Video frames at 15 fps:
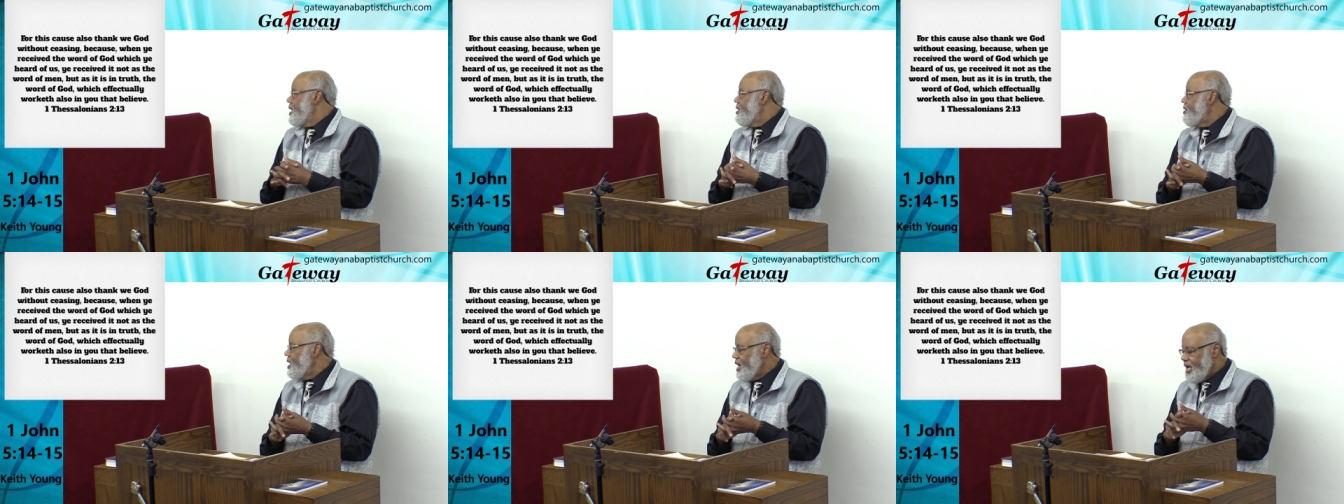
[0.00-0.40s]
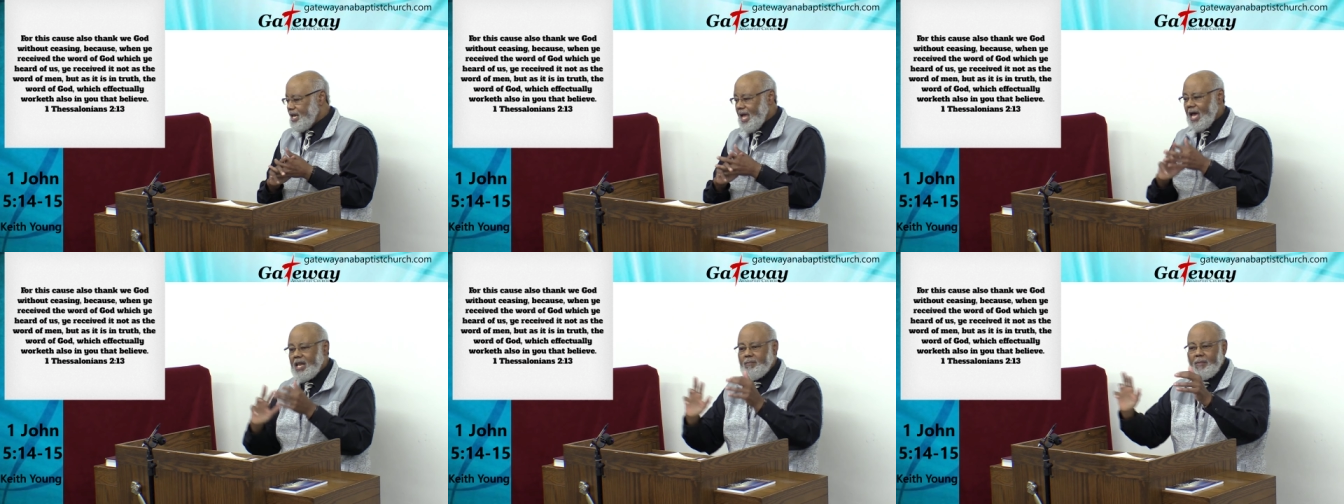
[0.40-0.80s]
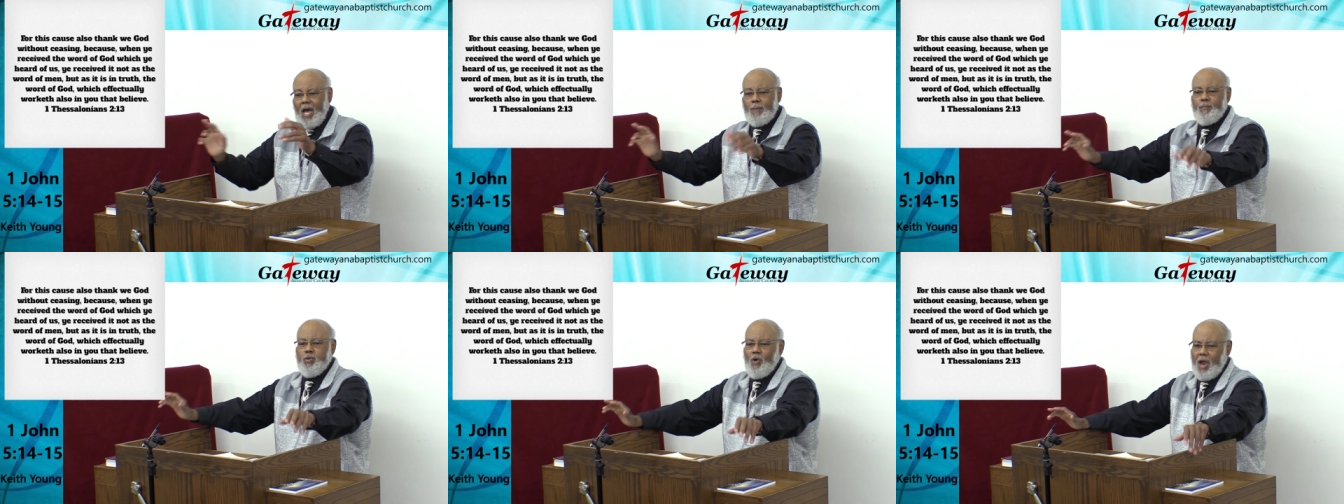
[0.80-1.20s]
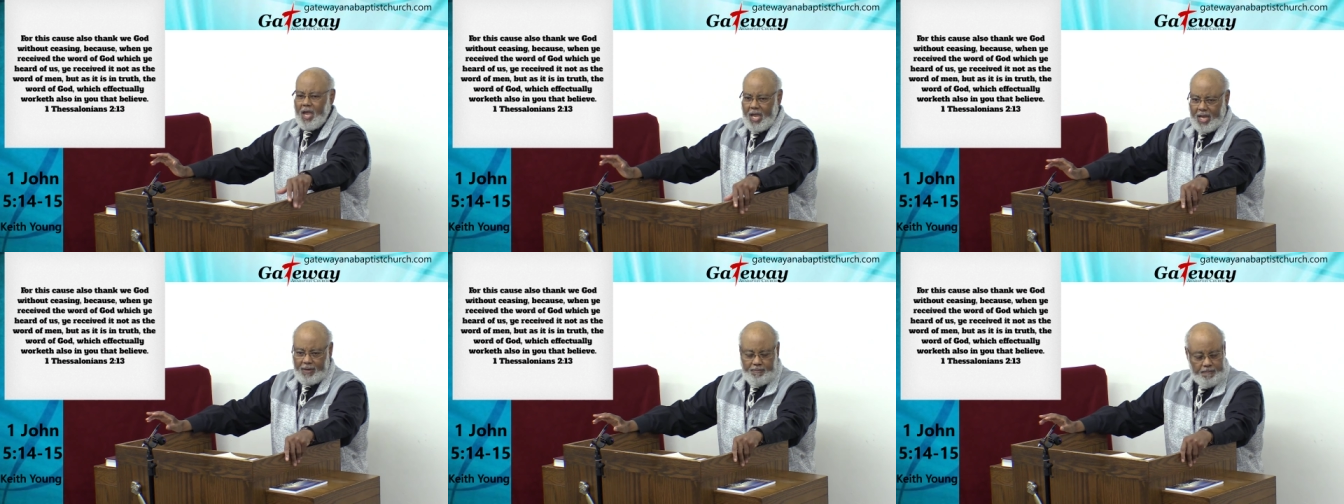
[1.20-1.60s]
well, a lot of my
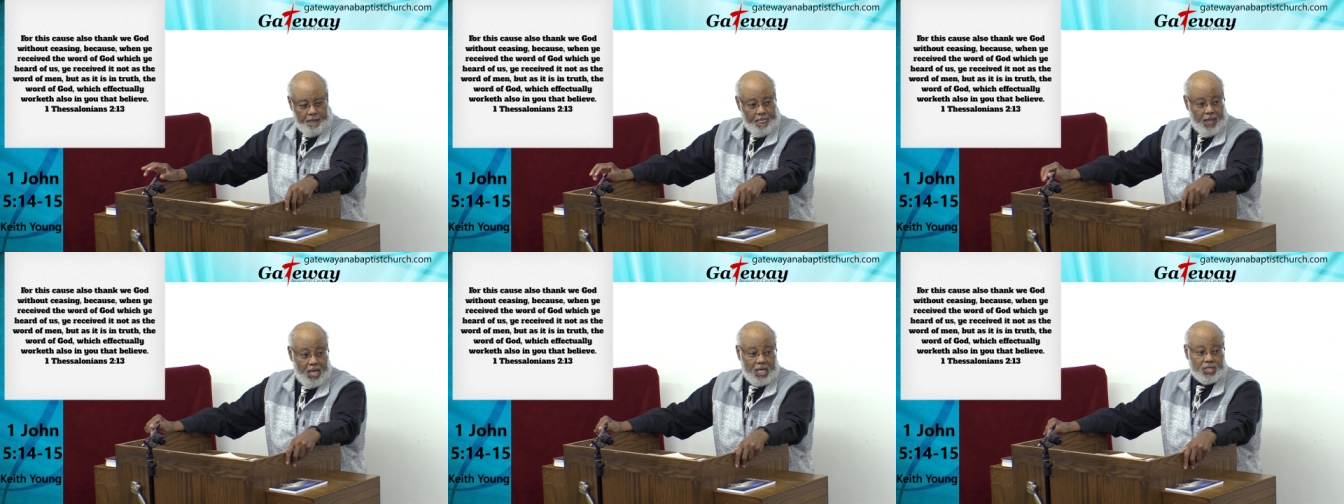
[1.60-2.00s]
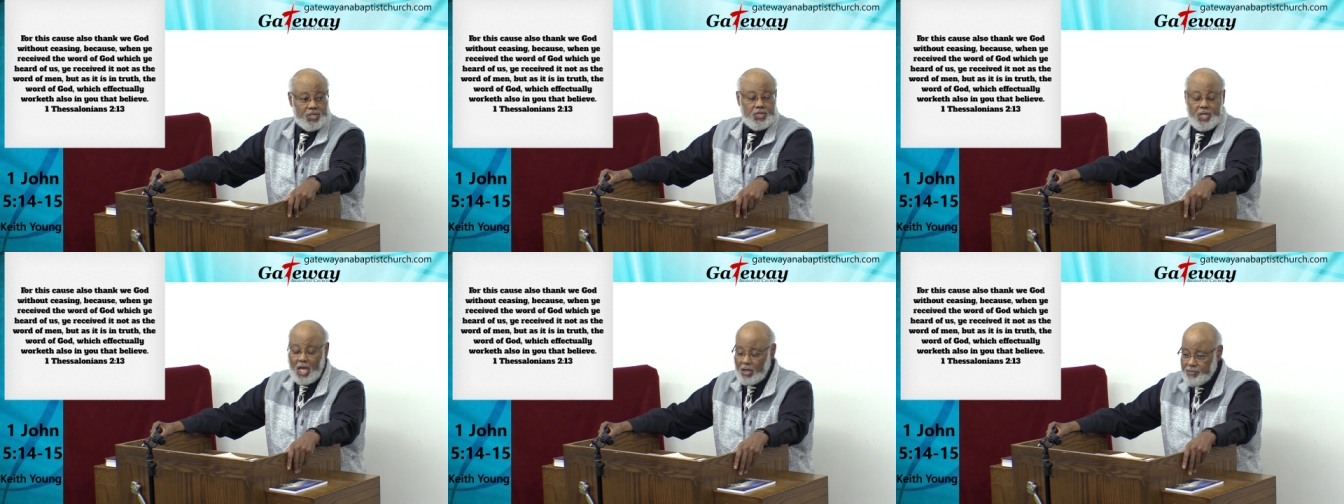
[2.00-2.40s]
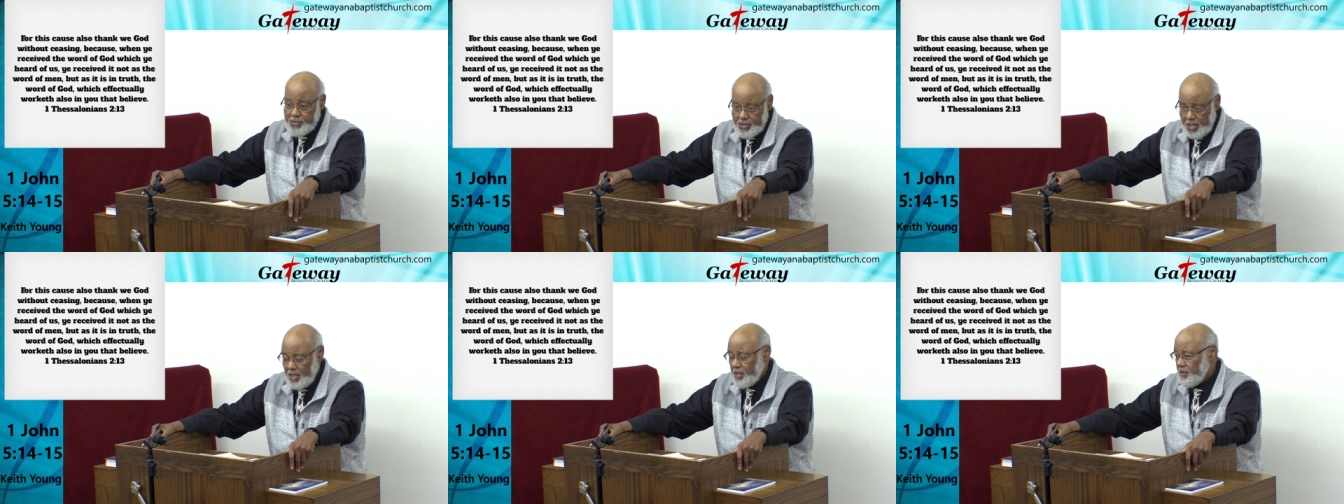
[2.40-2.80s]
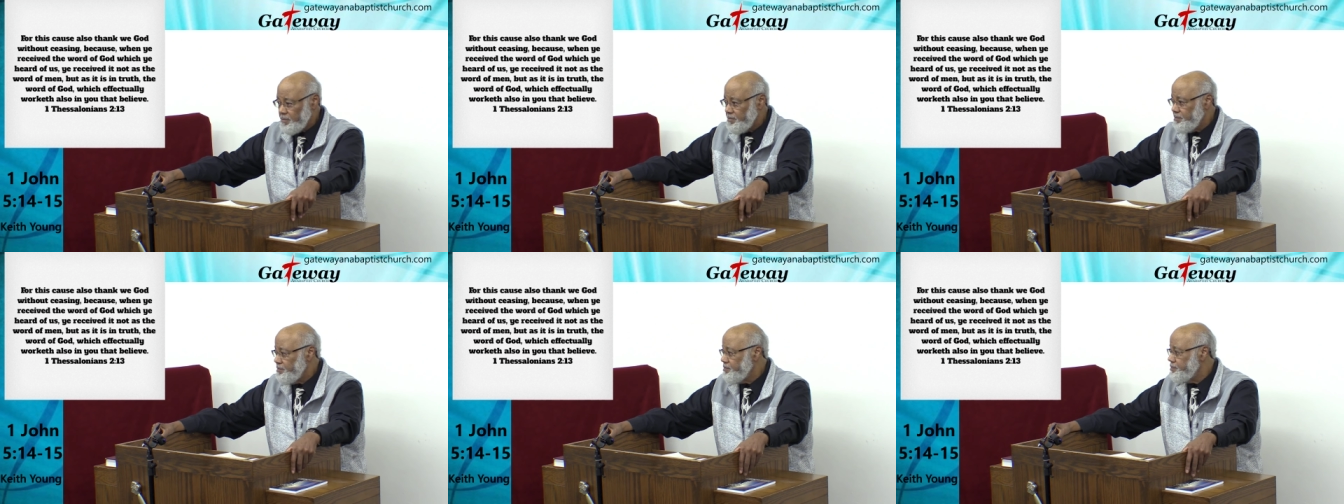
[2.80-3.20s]
praying is self-centered.
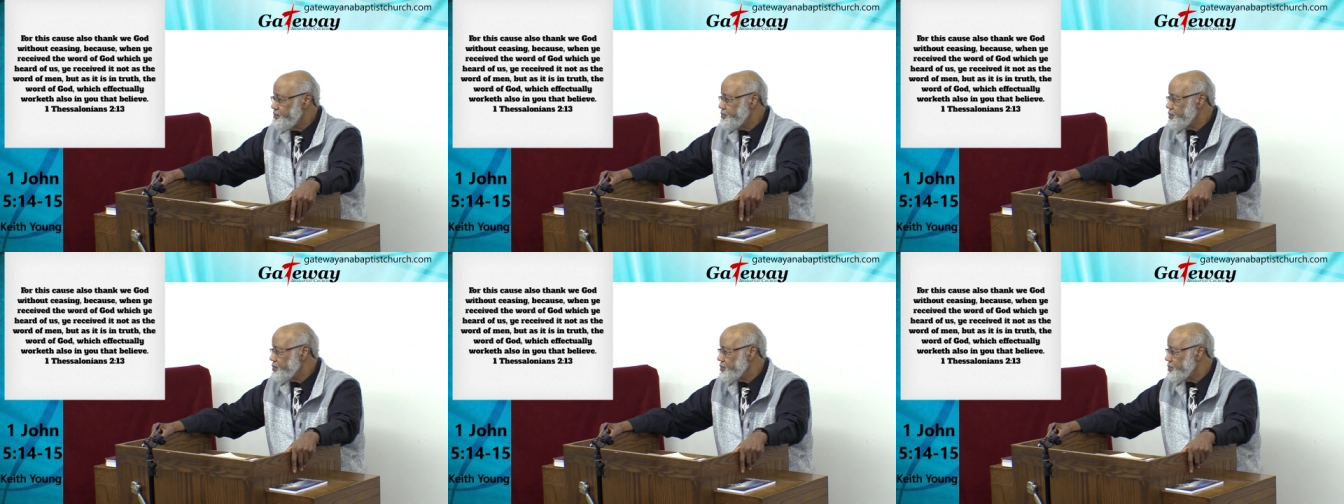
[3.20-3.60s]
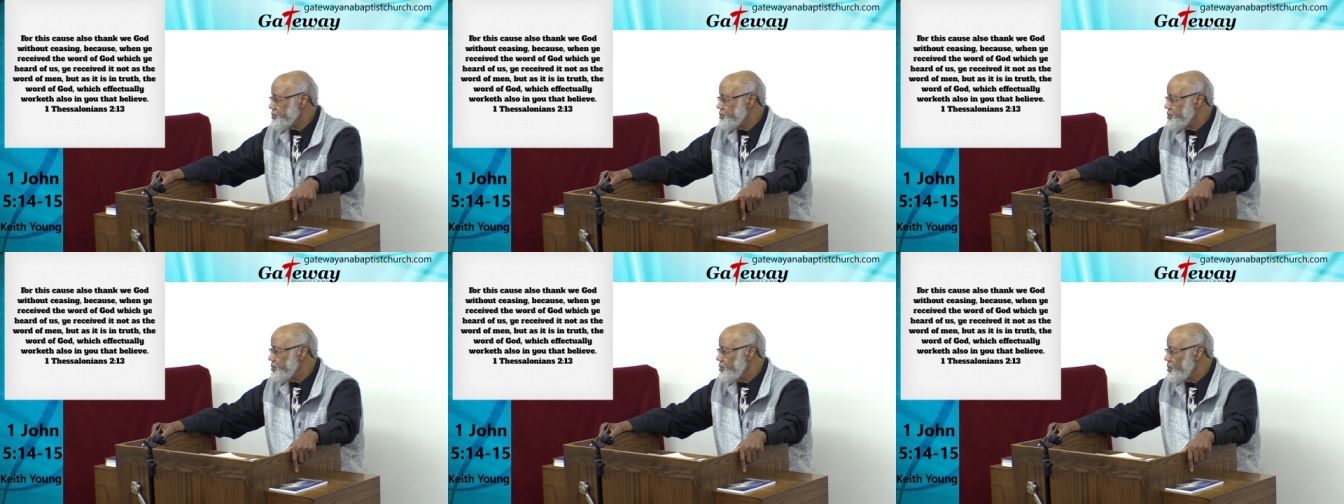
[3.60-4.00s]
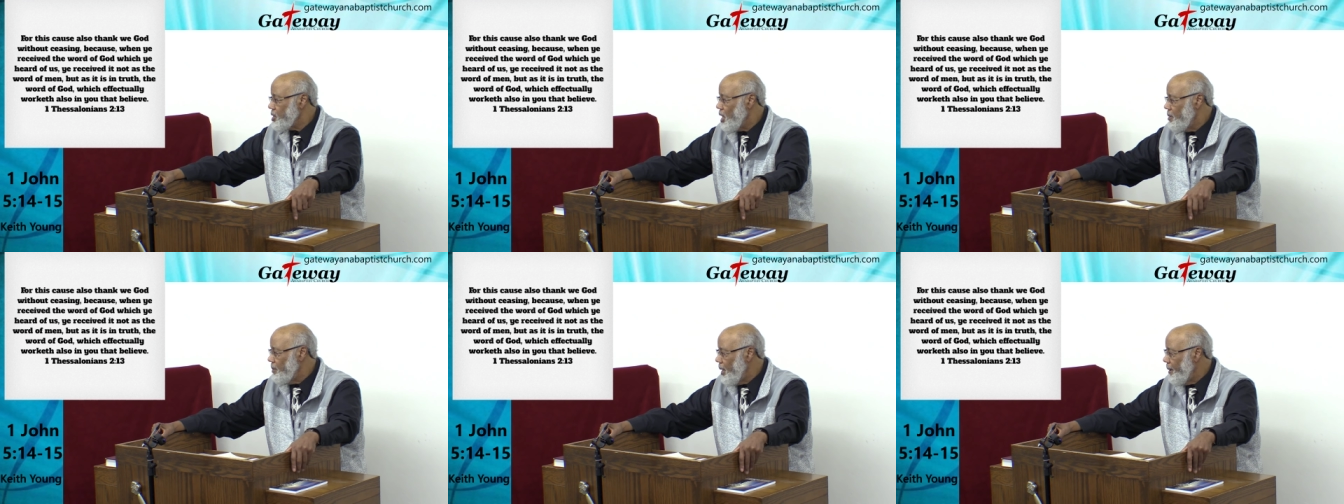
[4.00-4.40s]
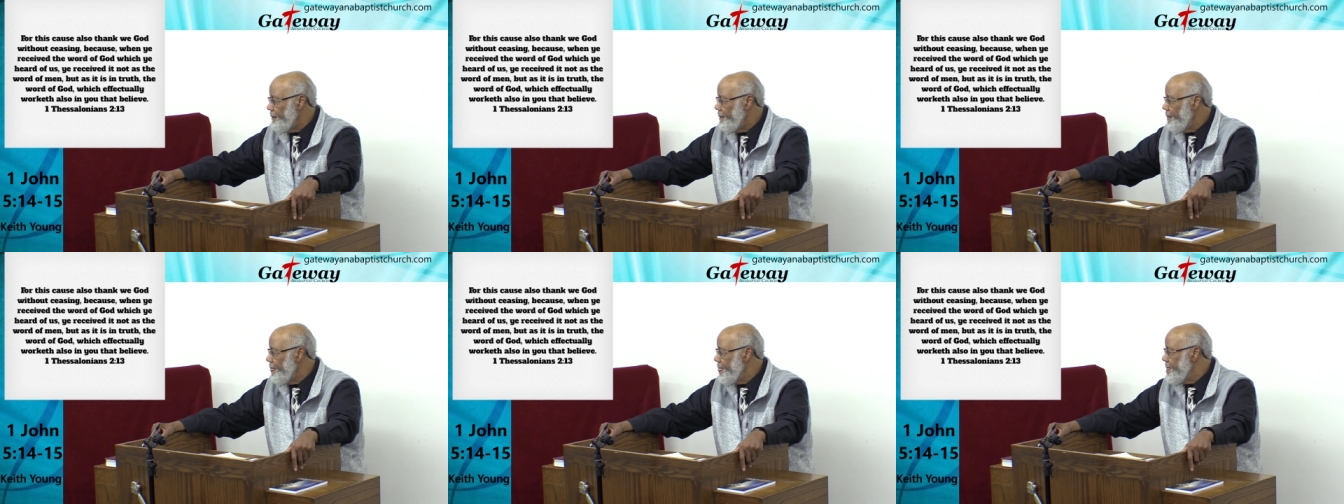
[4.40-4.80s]
Yes, it is. Mm-hmm. Amen.